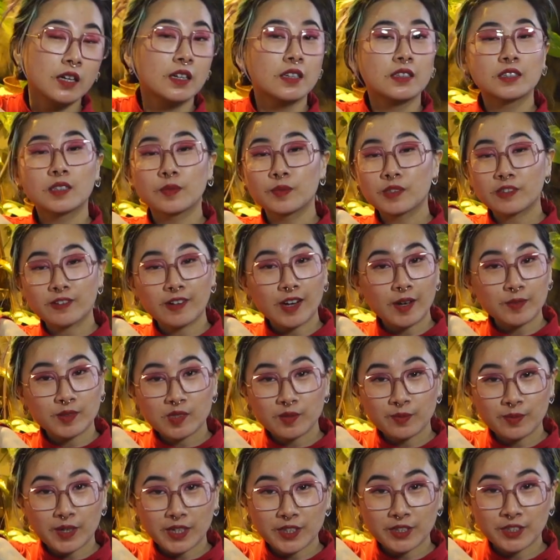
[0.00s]
subscribe
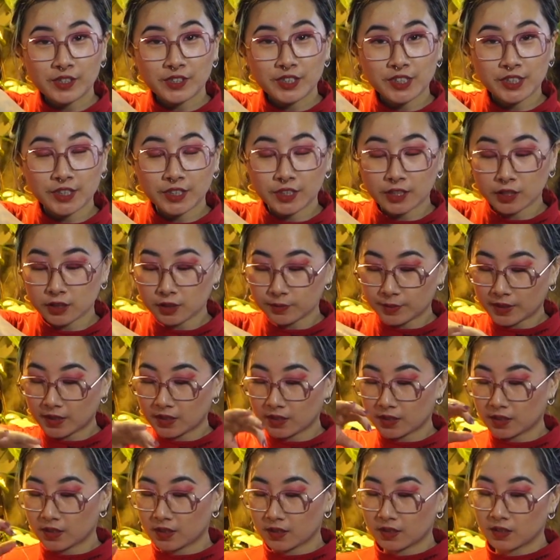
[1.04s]
to my YouTube.
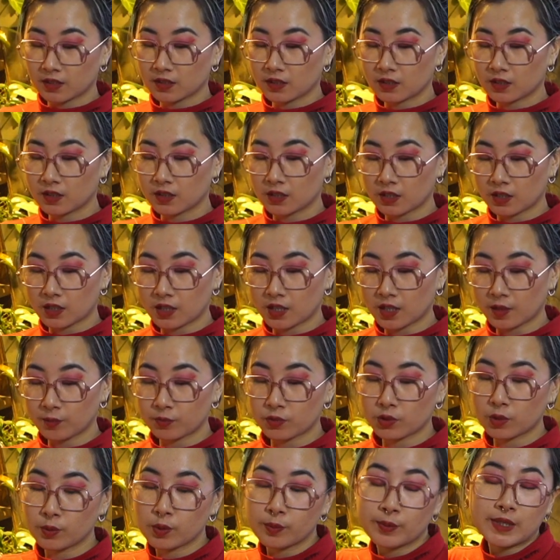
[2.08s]
I
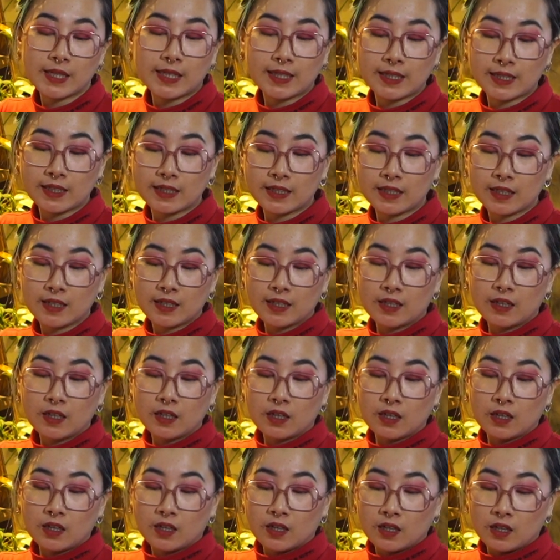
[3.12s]
probably
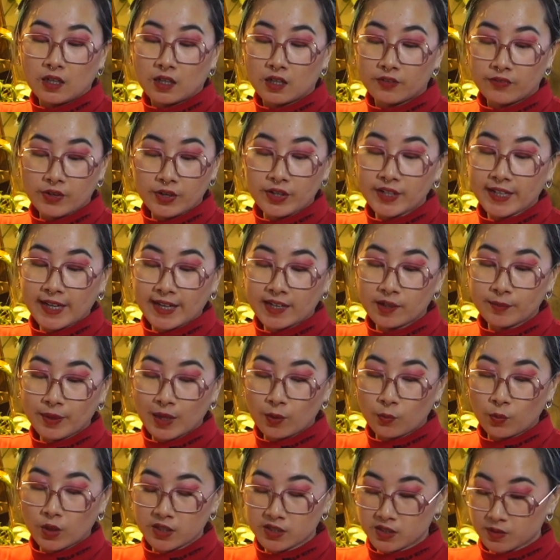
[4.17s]
have only gained
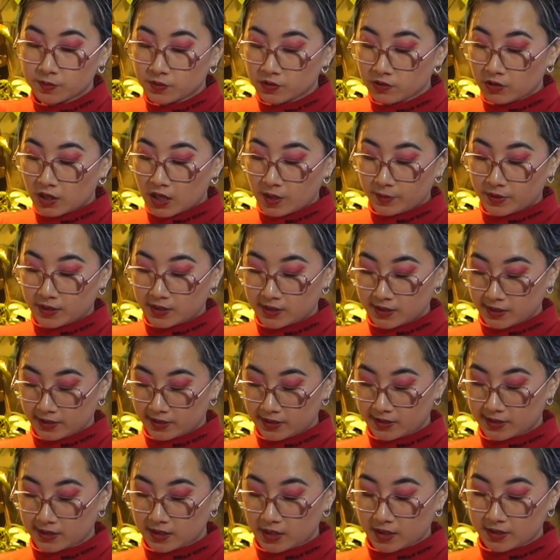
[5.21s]
about 1 subscriber
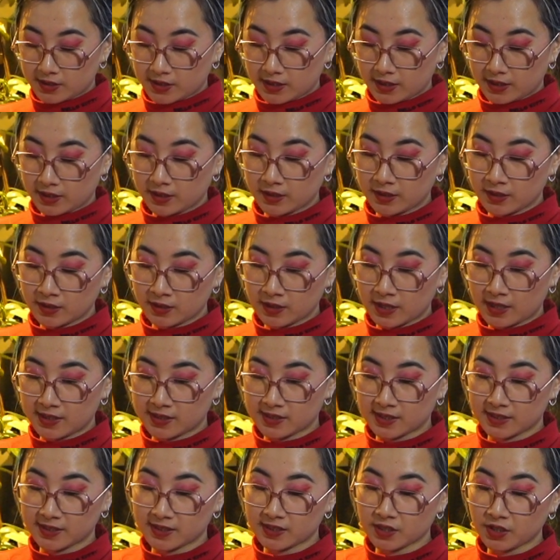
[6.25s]
since starting,
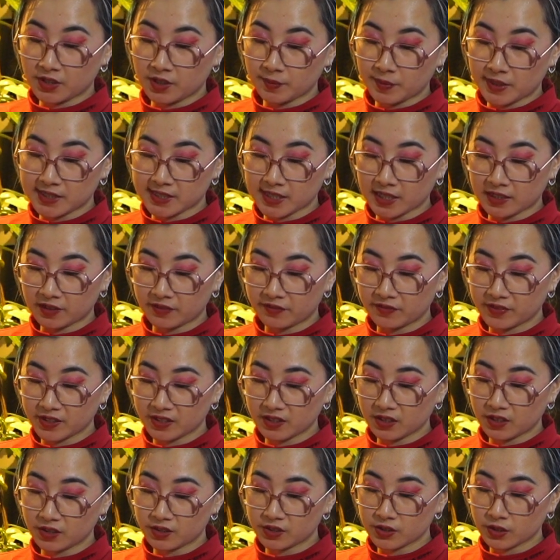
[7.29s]
as this is only my 2nd
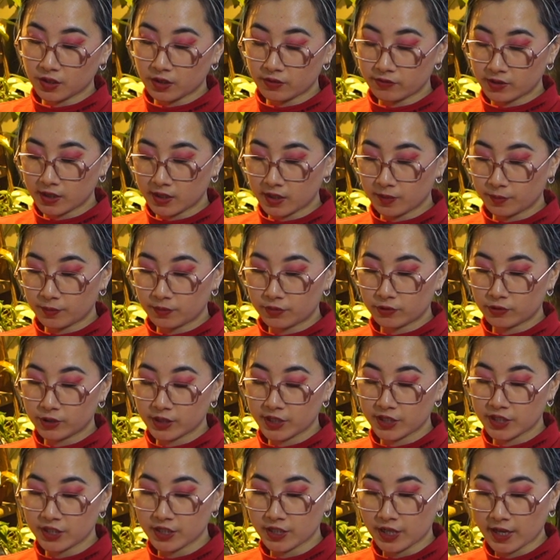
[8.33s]
video, so I really
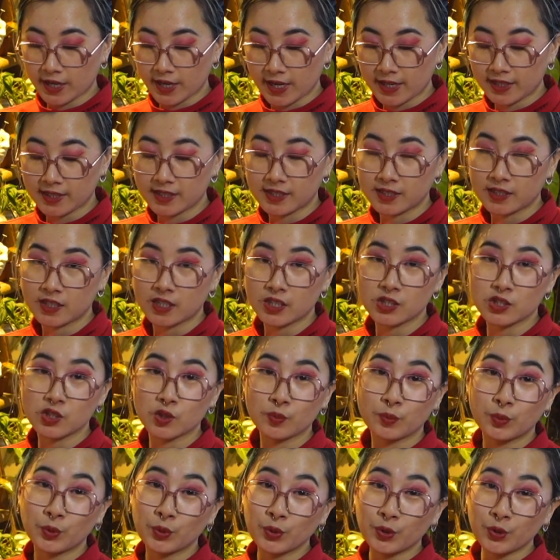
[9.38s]
appreciate any
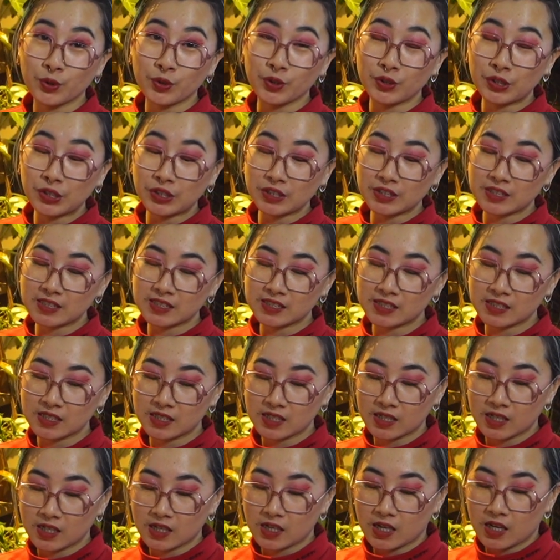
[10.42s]
support.
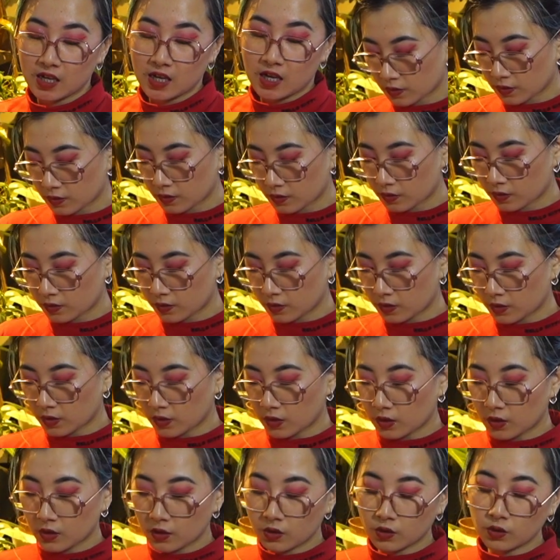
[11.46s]

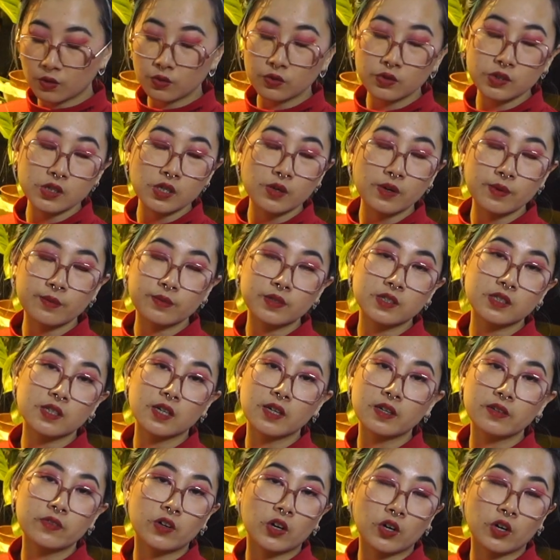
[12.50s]
Also, I'm just kind of